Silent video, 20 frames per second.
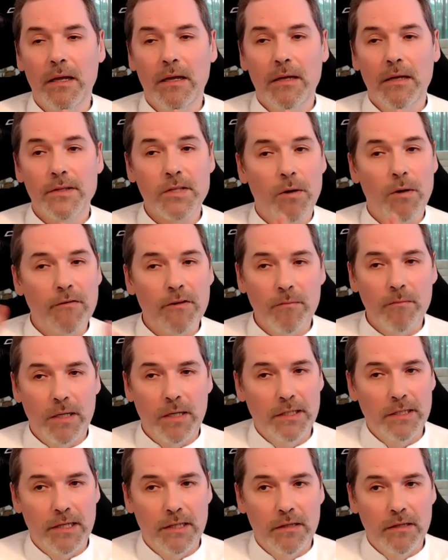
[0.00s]
So
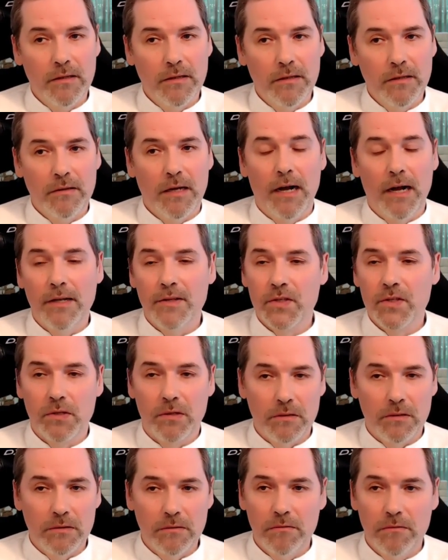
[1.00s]
everybody can
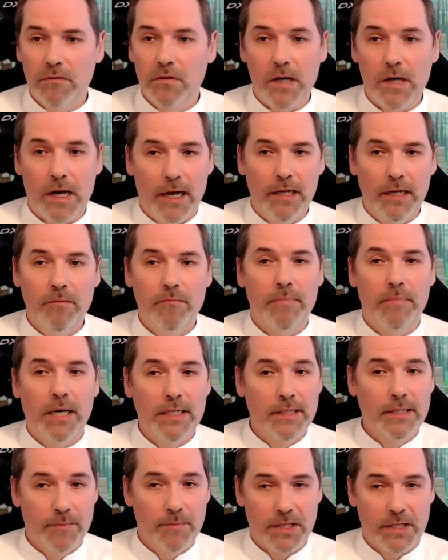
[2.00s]
also try by
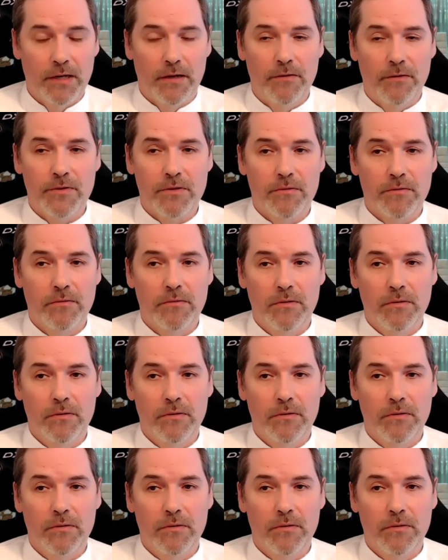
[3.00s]
themselves